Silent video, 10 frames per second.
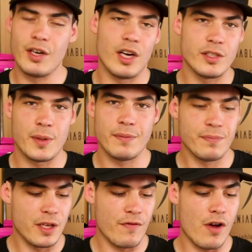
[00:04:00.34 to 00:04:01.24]
nice,
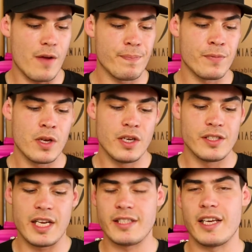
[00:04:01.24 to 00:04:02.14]
but they're fine.
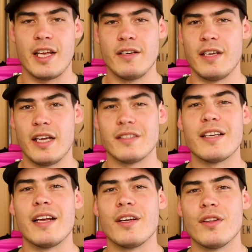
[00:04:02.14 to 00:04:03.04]
Stats again,
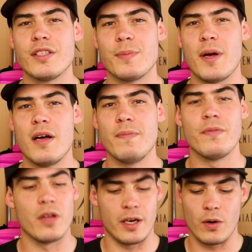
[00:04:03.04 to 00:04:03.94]
outstanding on this bar,
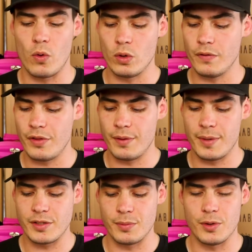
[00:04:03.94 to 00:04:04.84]
like all of the
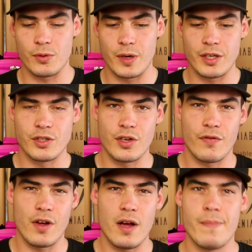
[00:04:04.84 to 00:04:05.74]
Muscle Milk range so
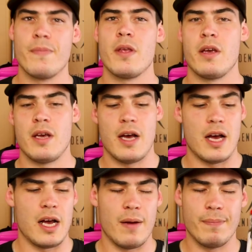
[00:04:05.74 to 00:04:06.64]
far.
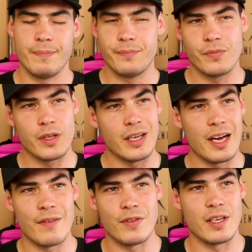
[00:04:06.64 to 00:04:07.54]
Gonna
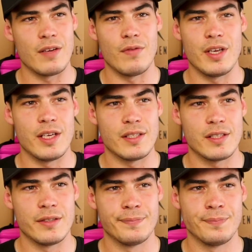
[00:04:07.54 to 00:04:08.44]
have to give this,